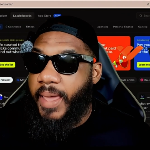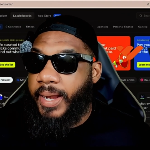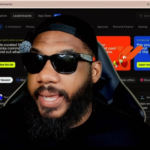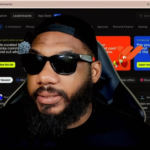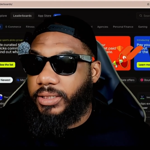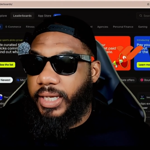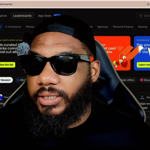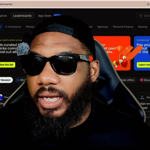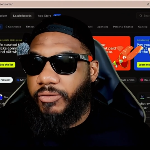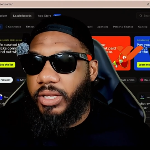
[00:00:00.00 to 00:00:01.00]
And that's the
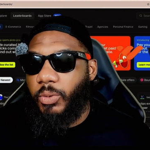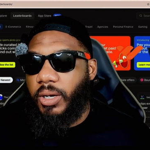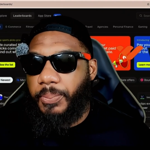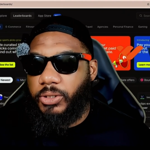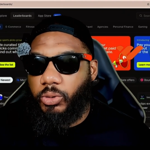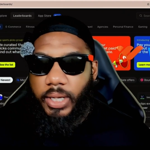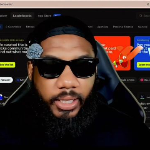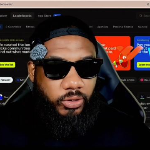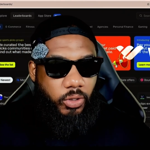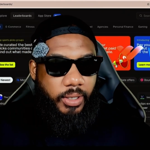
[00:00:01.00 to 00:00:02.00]
section I really want to put you
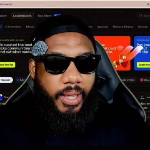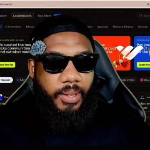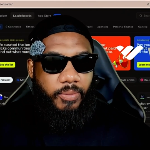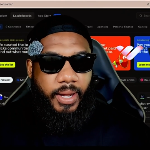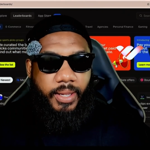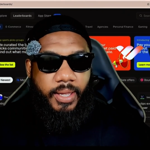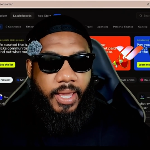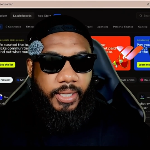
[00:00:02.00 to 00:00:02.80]
guys on game, right?